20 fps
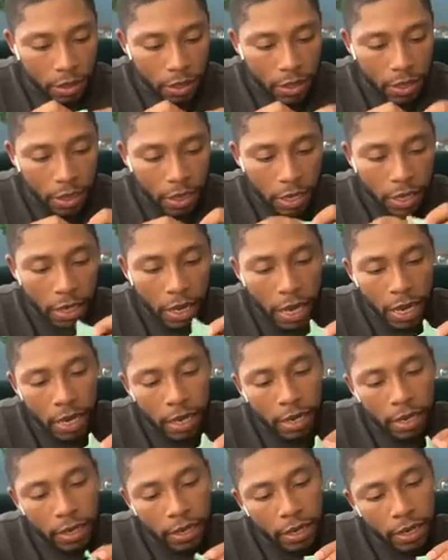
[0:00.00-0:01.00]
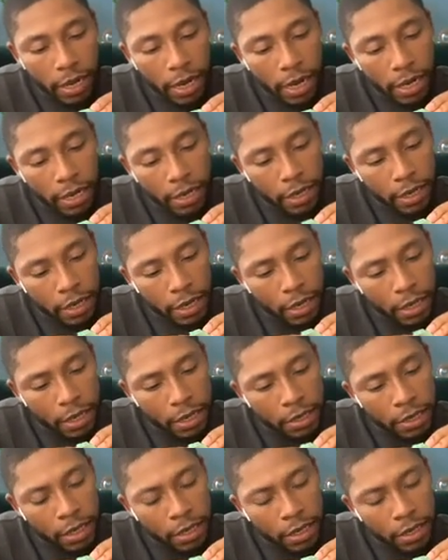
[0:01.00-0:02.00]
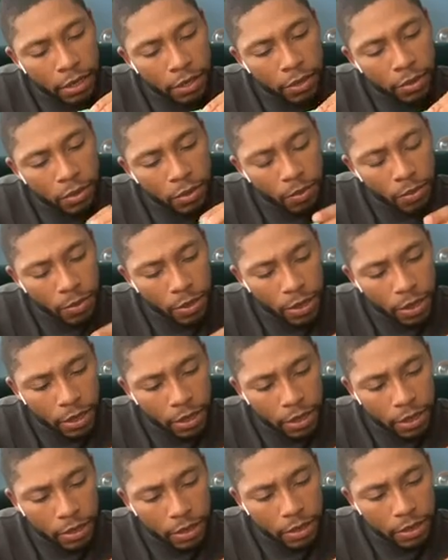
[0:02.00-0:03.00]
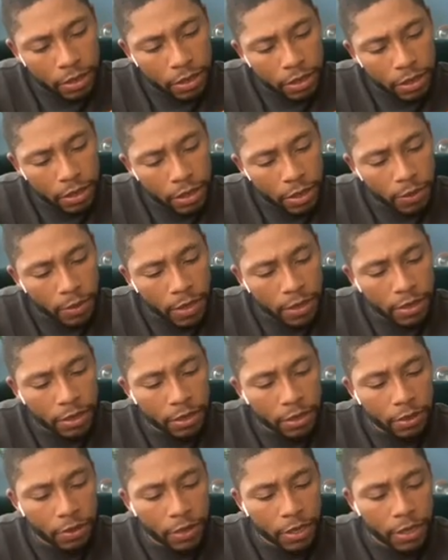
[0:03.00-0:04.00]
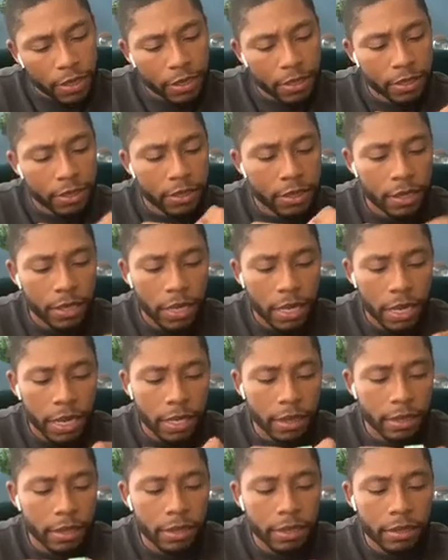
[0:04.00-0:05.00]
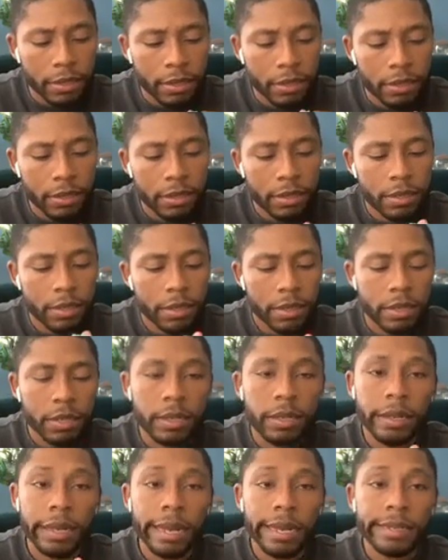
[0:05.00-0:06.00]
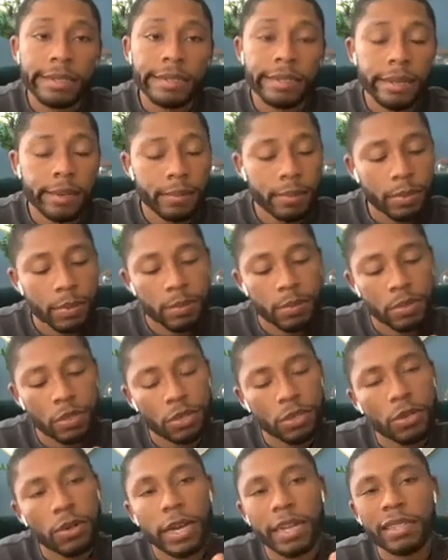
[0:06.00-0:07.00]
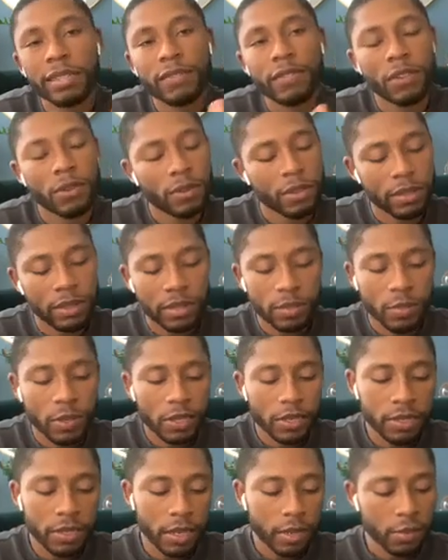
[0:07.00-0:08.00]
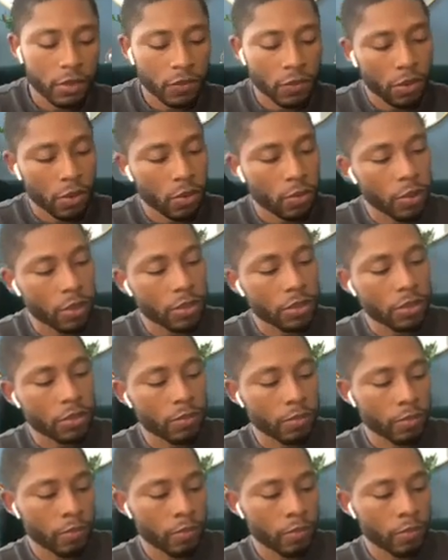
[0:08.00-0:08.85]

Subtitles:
And I cut it as I go because it makes it a little easier to line the lines up, but you don't have to fold it this many times if you don't want to.